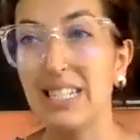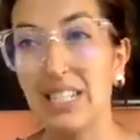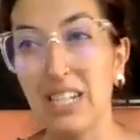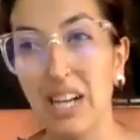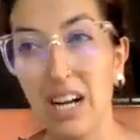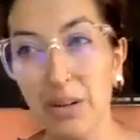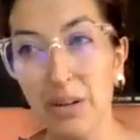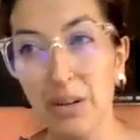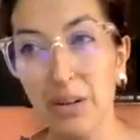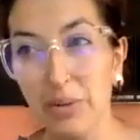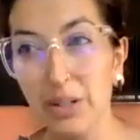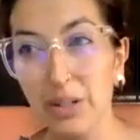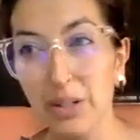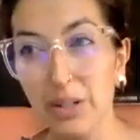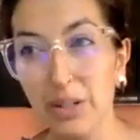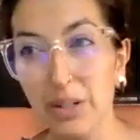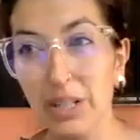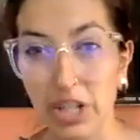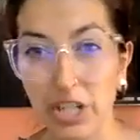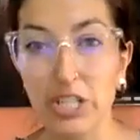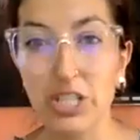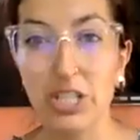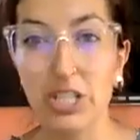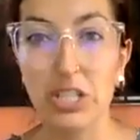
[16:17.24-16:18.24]
It's not really
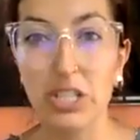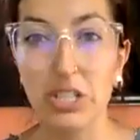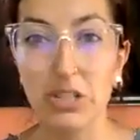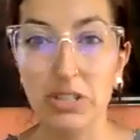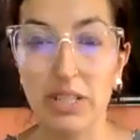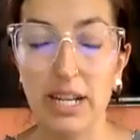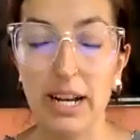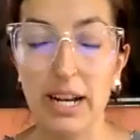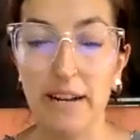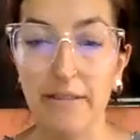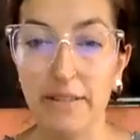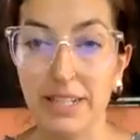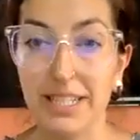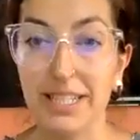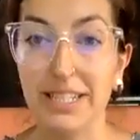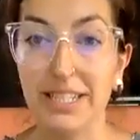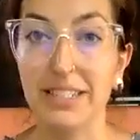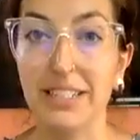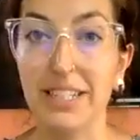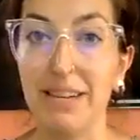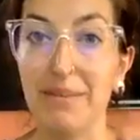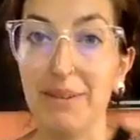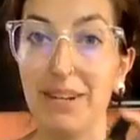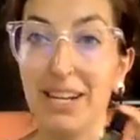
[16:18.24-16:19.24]
good to use it every
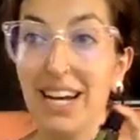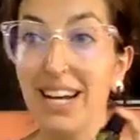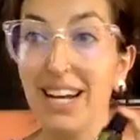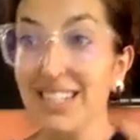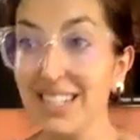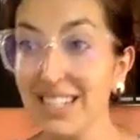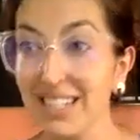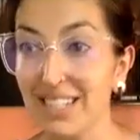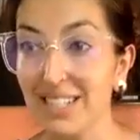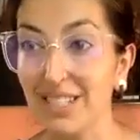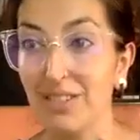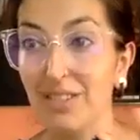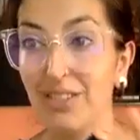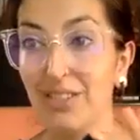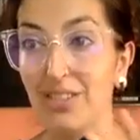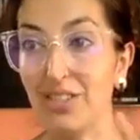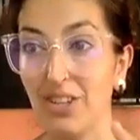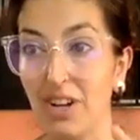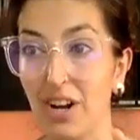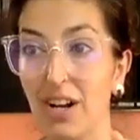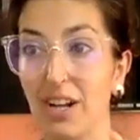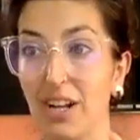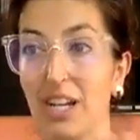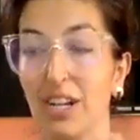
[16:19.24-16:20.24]
single day because it's so
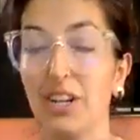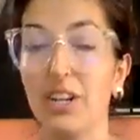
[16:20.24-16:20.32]
strong.